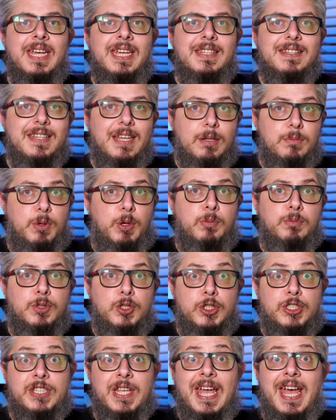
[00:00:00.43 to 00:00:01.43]

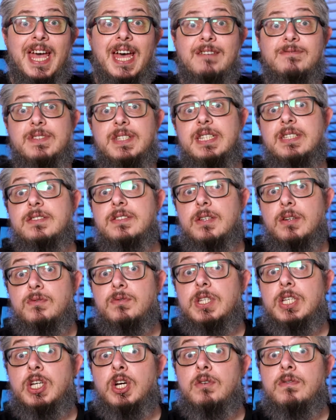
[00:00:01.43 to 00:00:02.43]
Teleprompters have seen
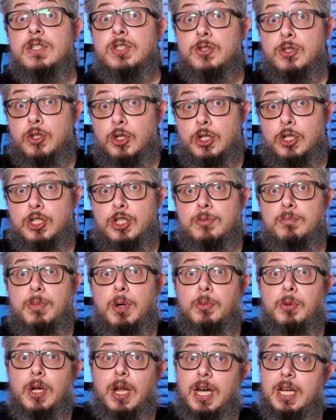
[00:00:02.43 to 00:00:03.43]
something of a surge in
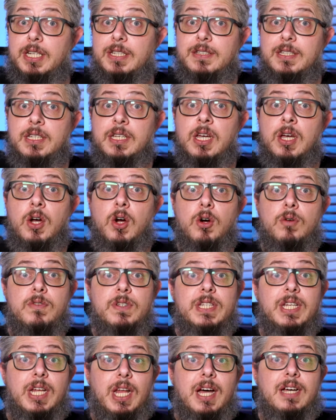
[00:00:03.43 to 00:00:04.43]
popularity over
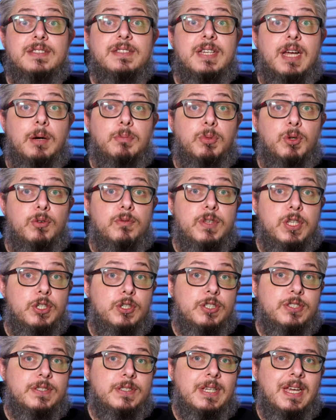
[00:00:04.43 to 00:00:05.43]
the last couple of
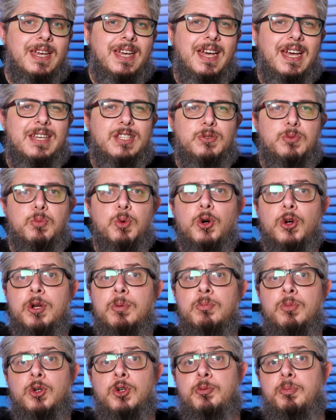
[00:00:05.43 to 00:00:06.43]
years, as more
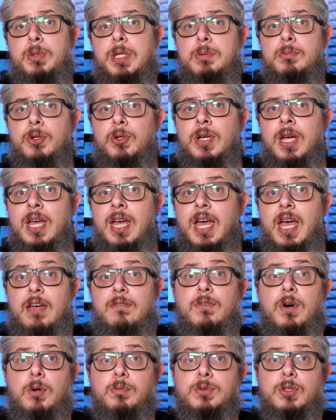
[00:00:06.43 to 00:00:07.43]
and more people
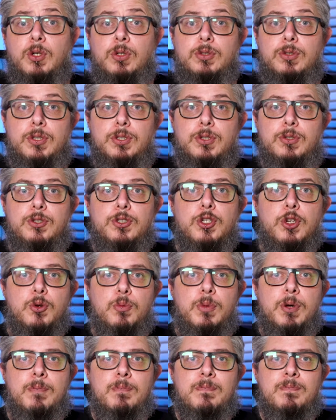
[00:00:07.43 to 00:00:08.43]
have opted onto
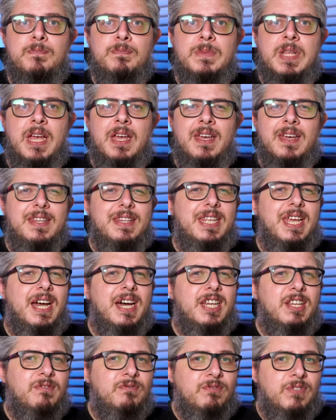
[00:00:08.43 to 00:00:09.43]
YouTube. They
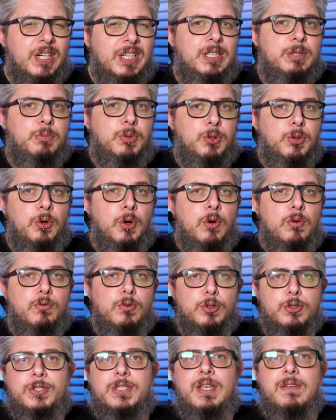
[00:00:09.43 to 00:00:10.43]
are invaluable
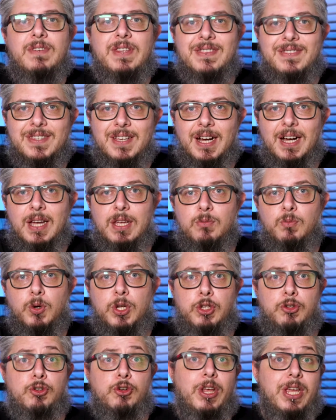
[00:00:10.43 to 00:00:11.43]
for saving time
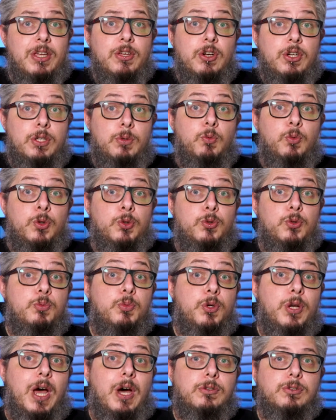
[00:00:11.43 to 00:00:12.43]
when you regularly want to
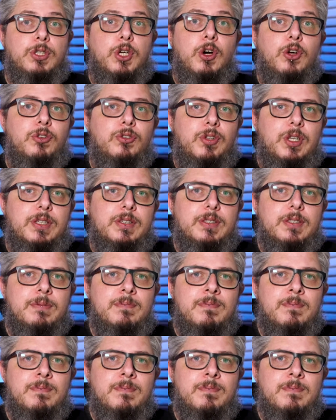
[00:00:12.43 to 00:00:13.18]
put out content.